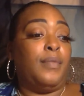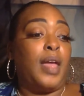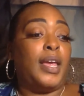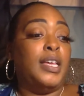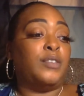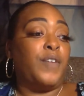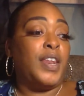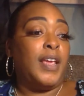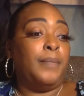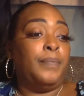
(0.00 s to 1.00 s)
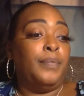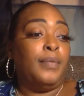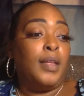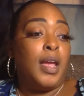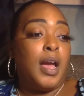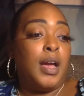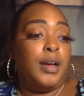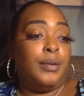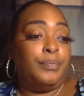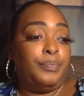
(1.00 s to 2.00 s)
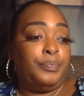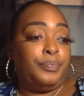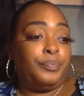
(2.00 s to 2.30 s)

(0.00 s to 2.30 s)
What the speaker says: Like, he's funny. Who